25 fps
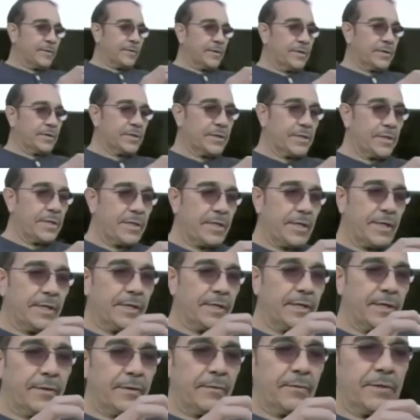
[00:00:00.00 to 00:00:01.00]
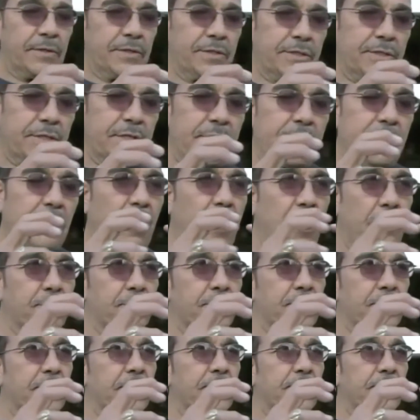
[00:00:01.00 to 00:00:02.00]
that, where you see a, where you see an
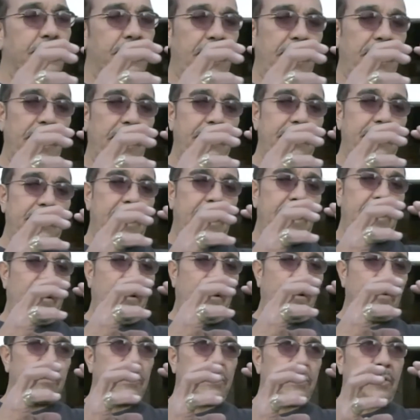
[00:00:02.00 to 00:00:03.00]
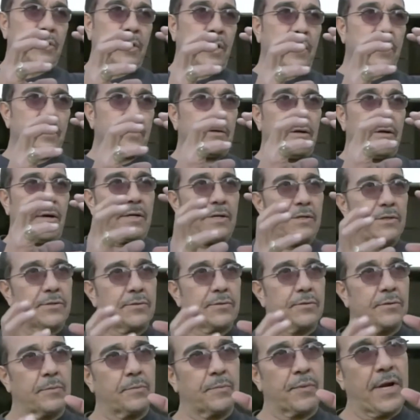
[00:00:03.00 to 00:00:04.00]
object, and they all just kind of got
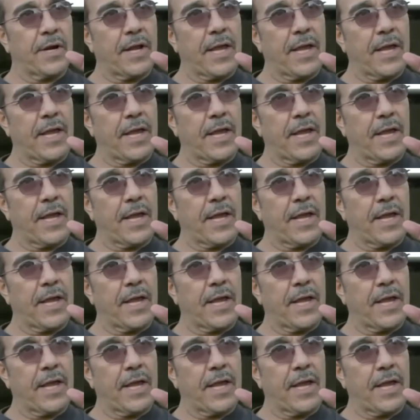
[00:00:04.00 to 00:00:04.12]
into a